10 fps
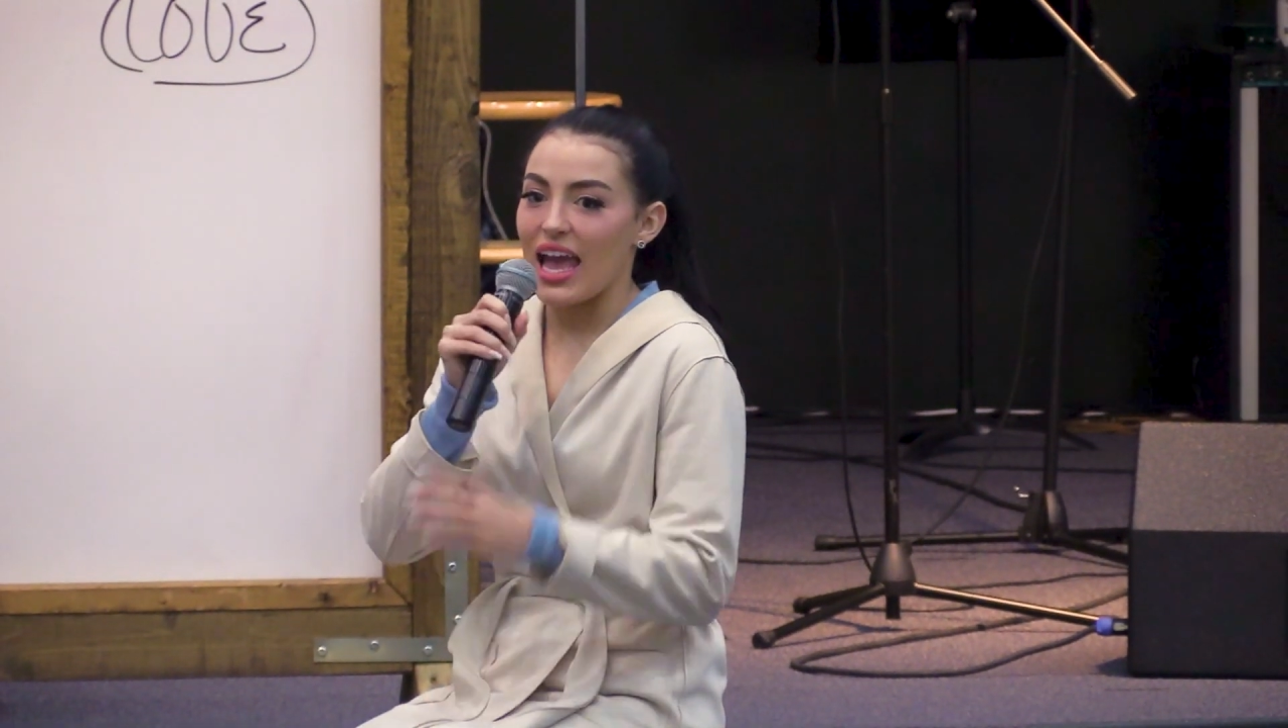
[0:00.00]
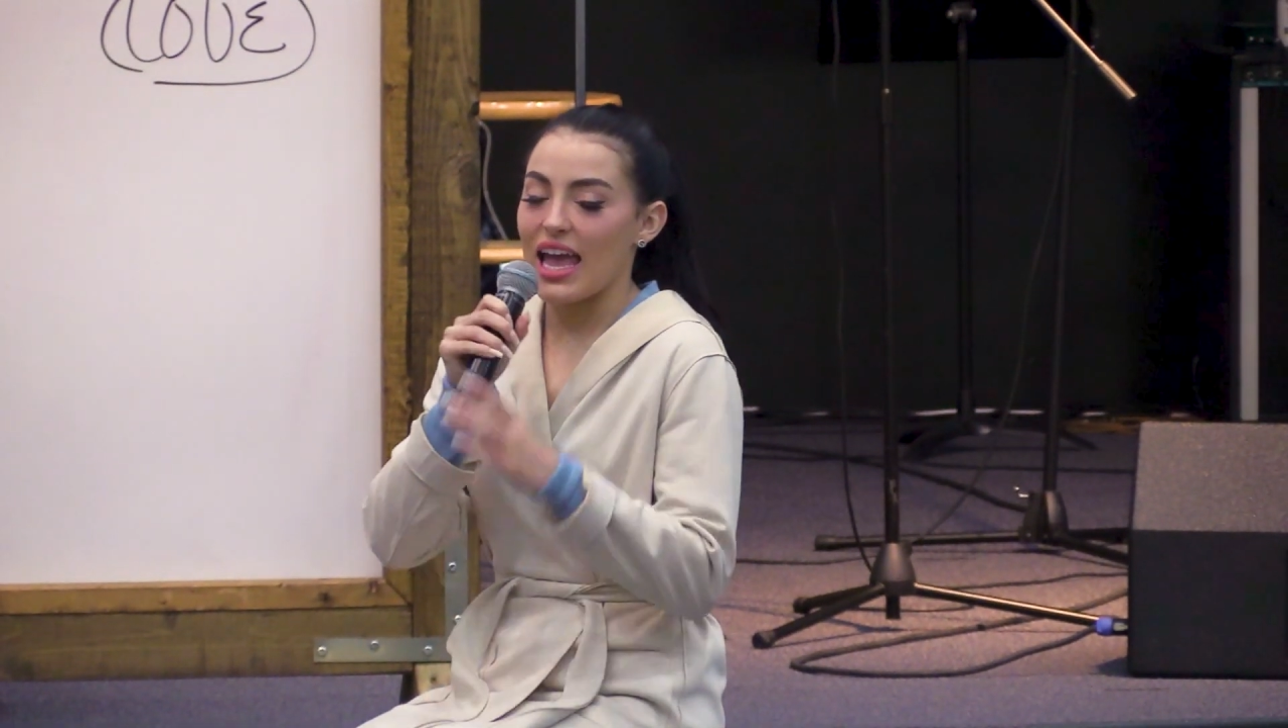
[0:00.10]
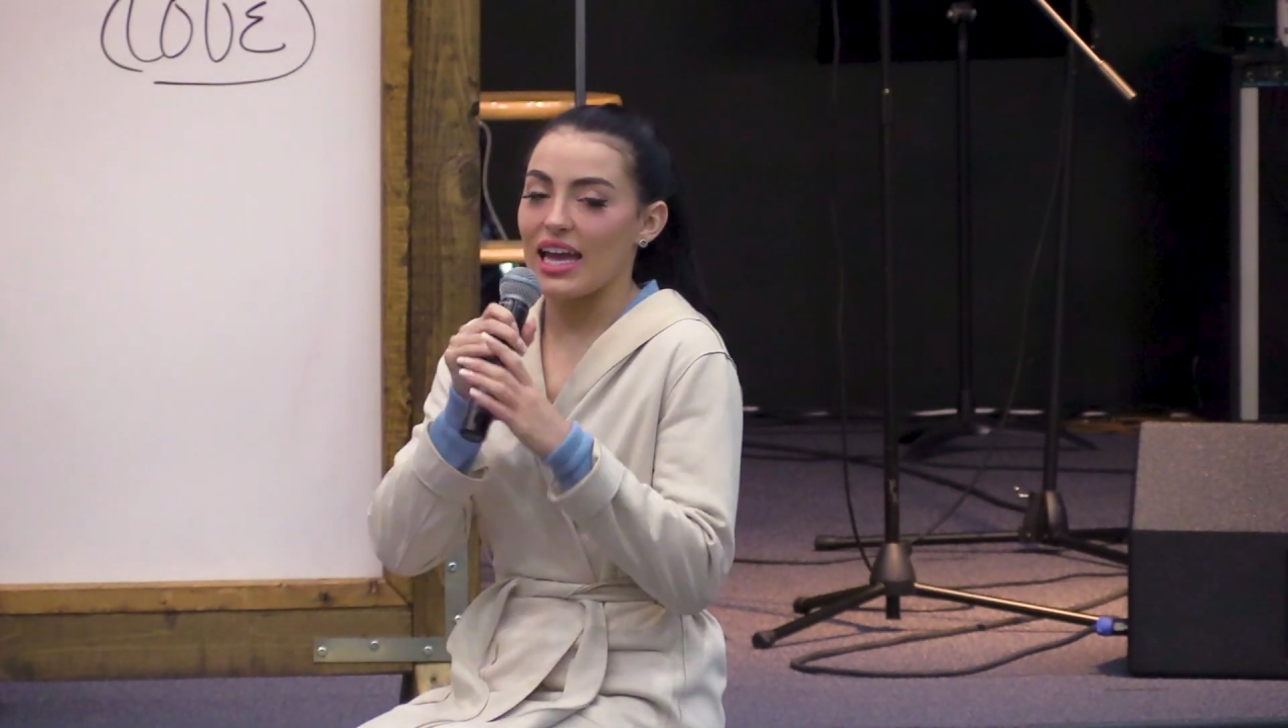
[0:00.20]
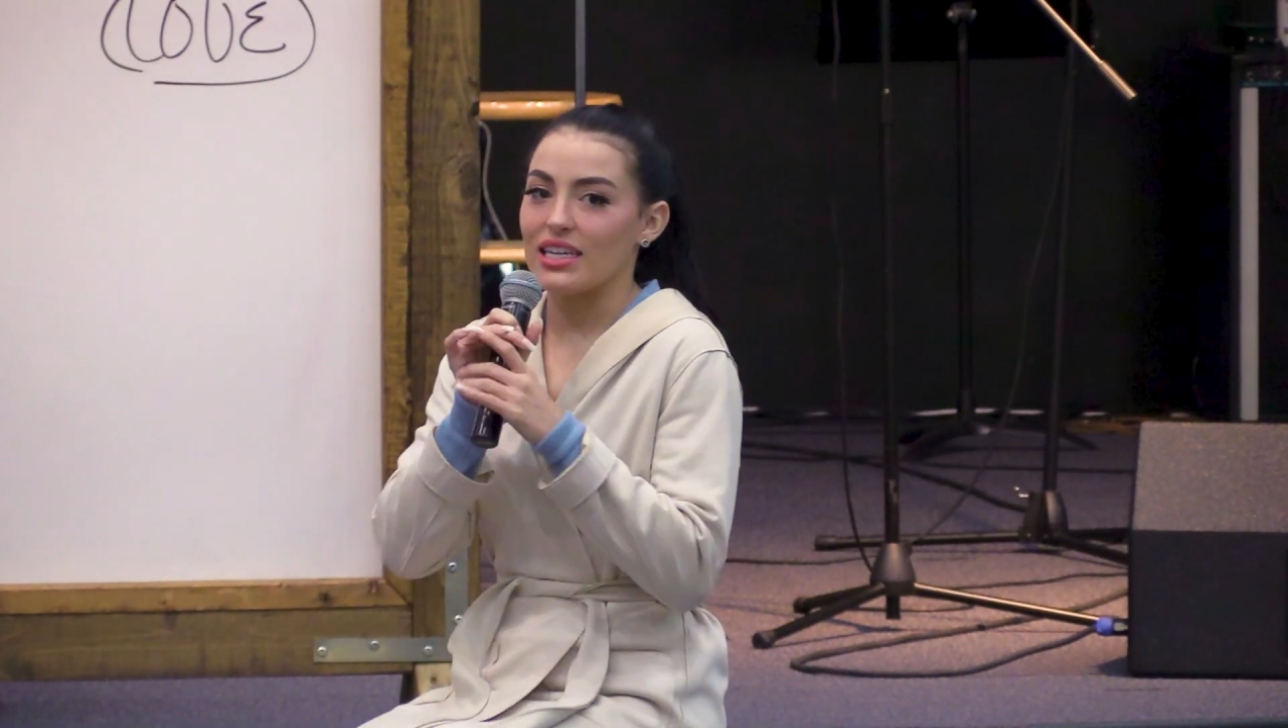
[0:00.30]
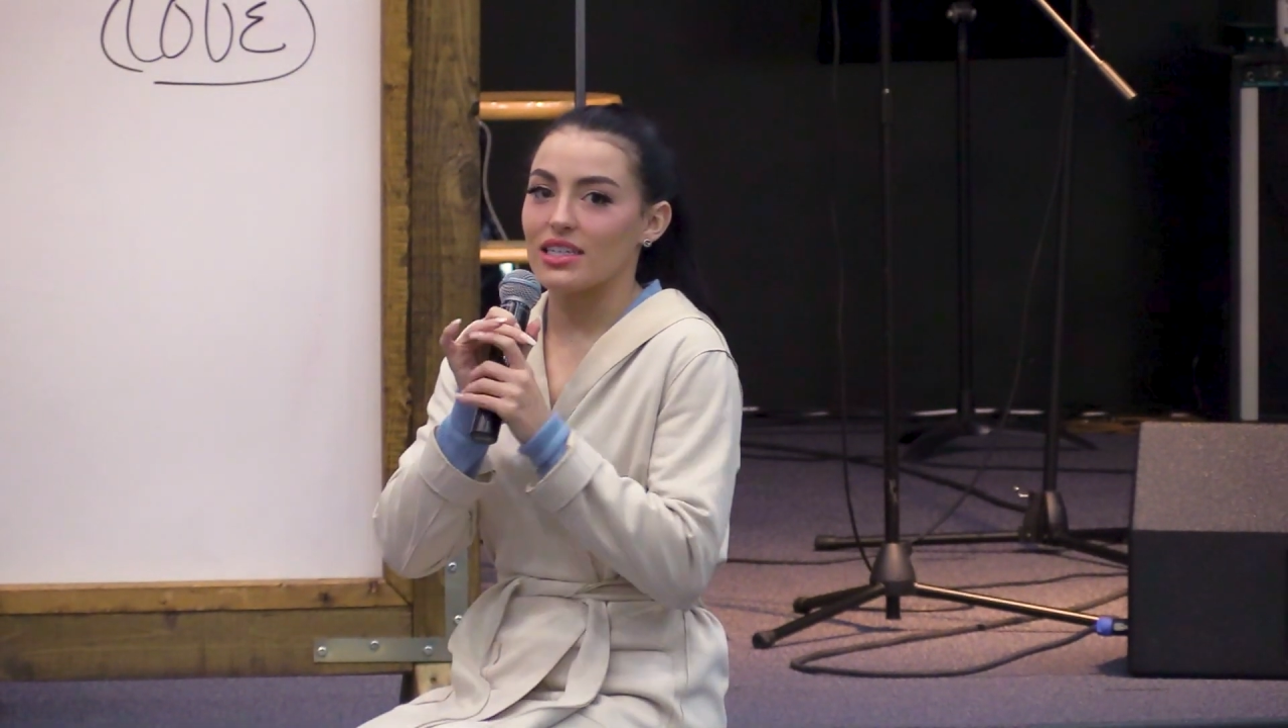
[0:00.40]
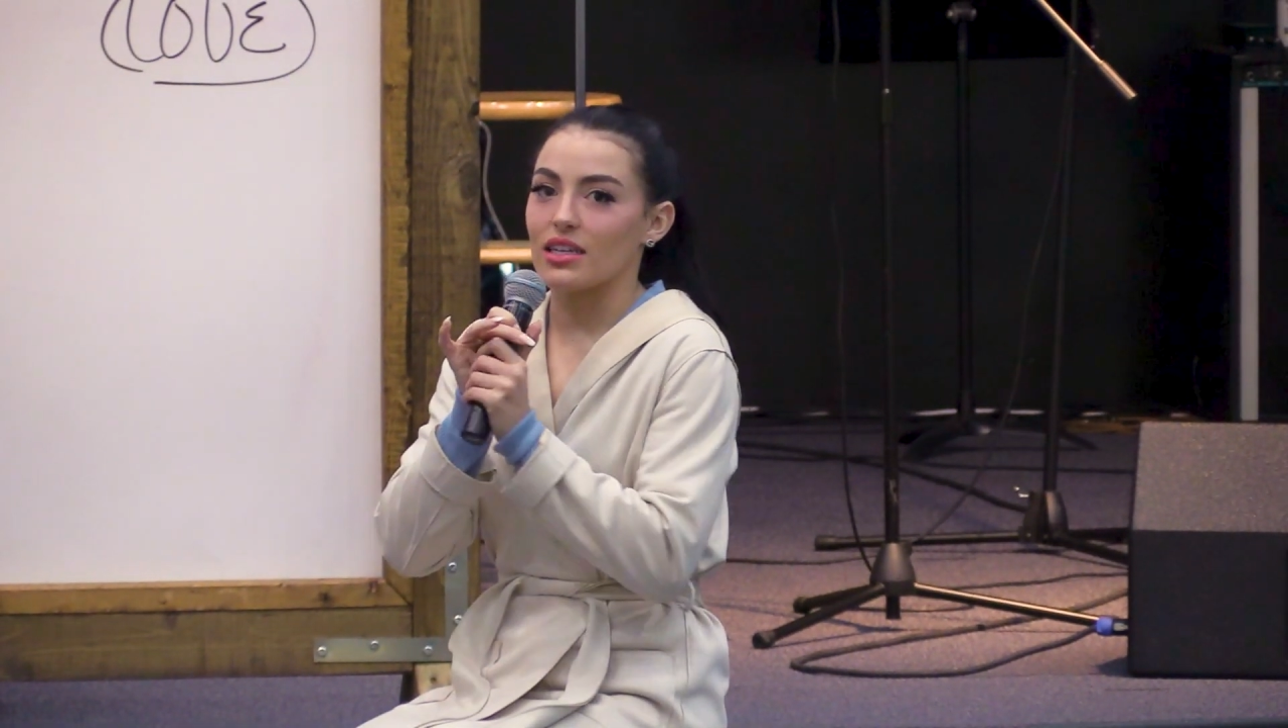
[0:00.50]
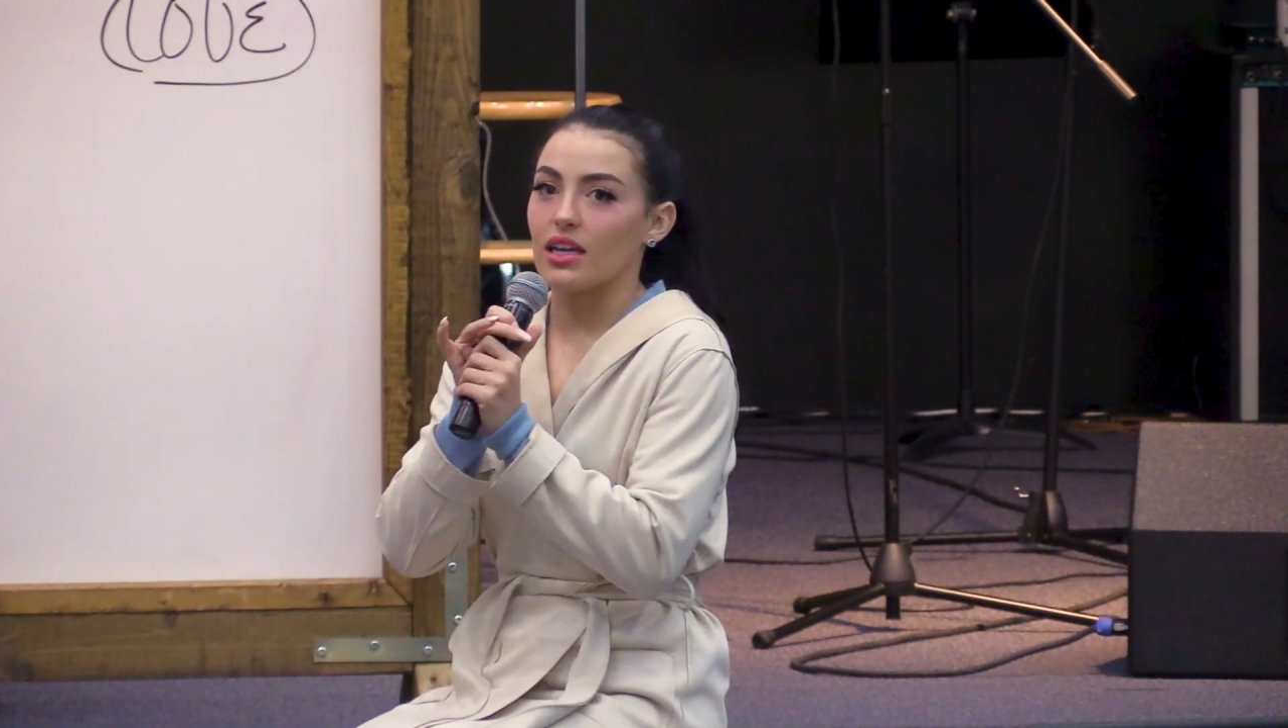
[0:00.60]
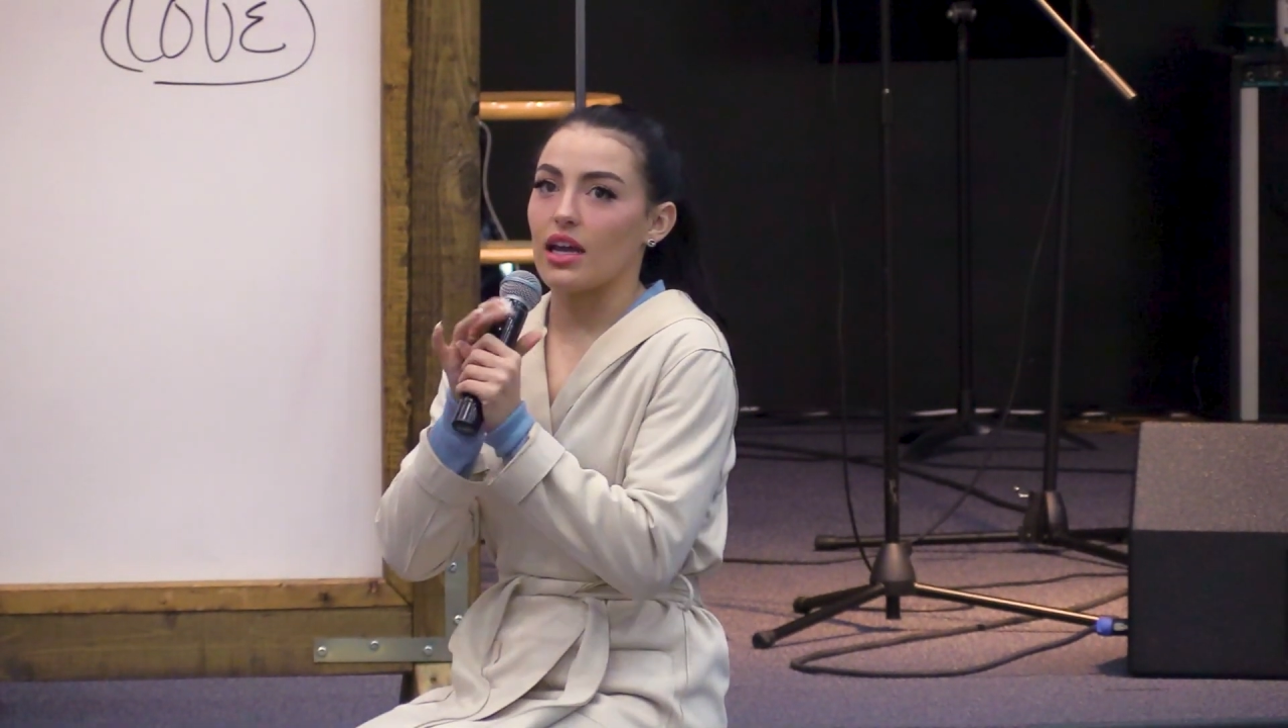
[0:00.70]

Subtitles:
And